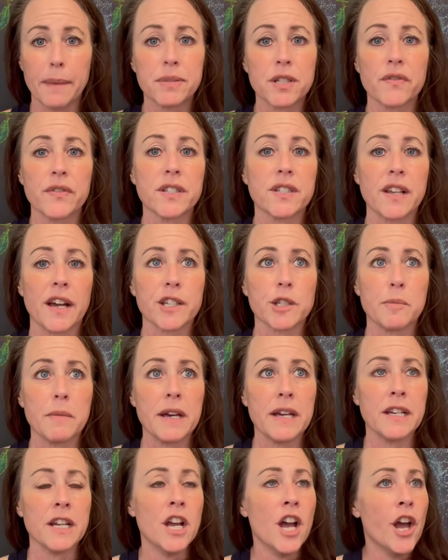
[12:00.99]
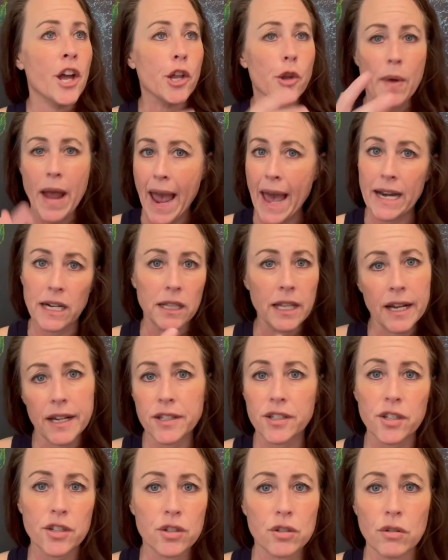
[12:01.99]
of assessment. You
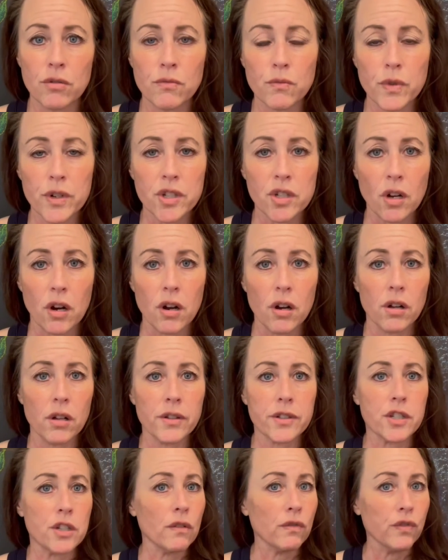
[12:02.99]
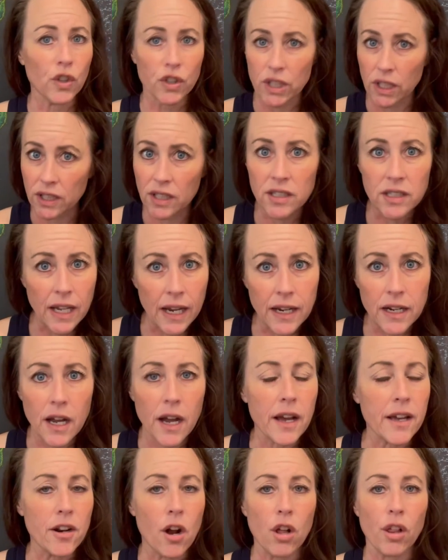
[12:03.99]
analyzed the student results. You looked at the data
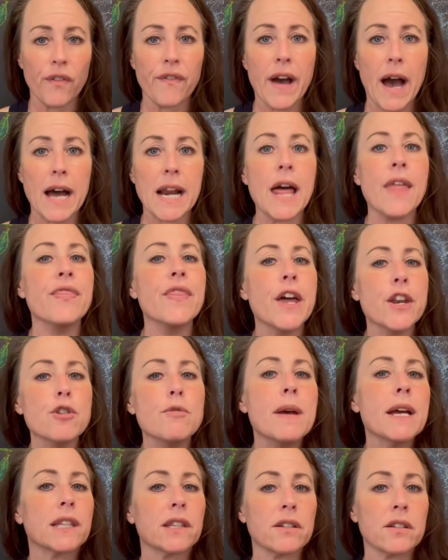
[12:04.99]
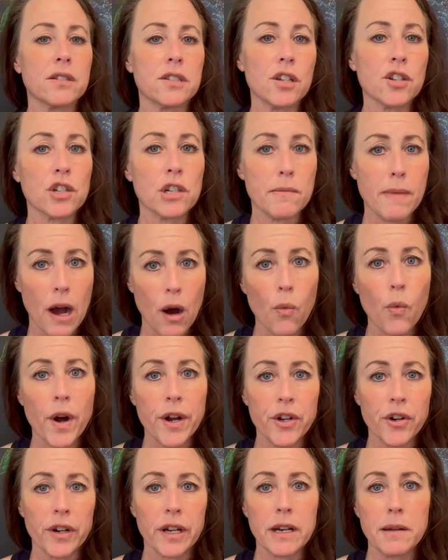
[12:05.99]
and all of that. And then you make the decision about what
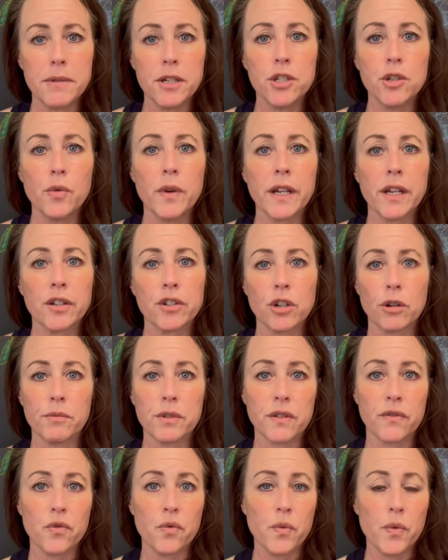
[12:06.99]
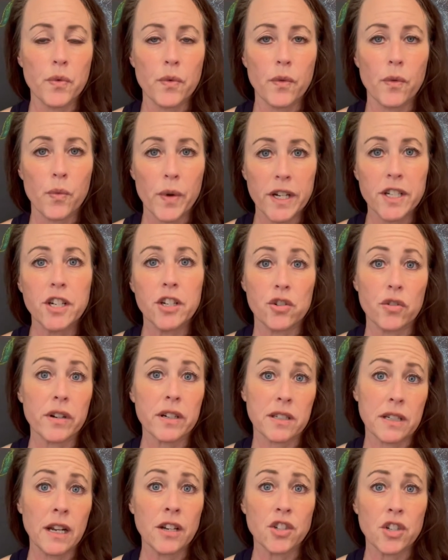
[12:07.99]
you're going to be doing in terms of a reteach or
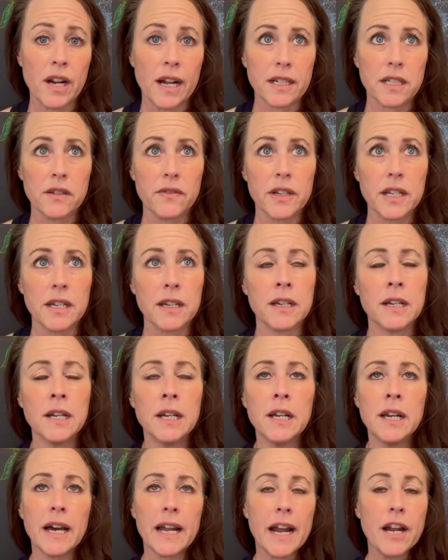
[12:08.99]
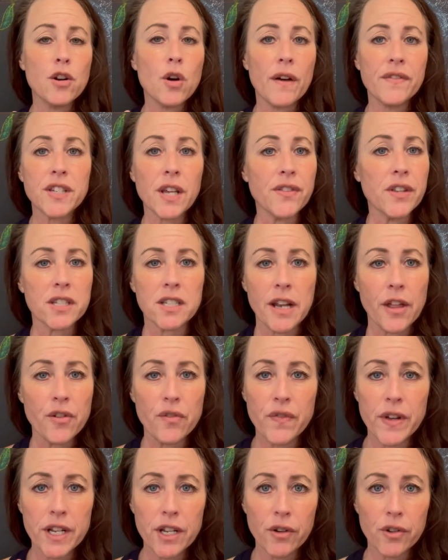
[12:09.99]
extension activity. And I know I've said this in other
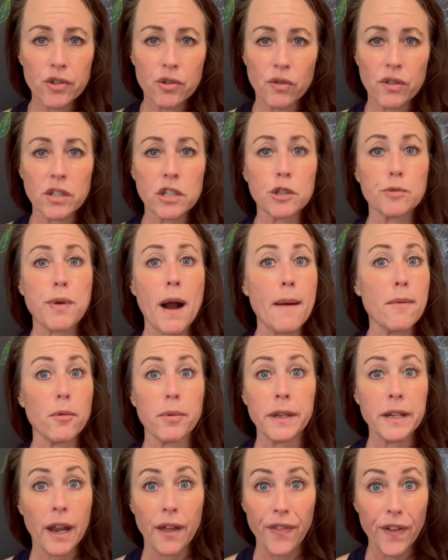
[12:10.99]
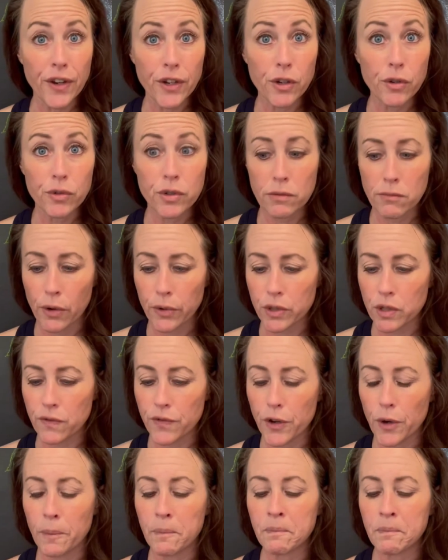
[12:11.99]
videos, so this is probably nothing new to most of you.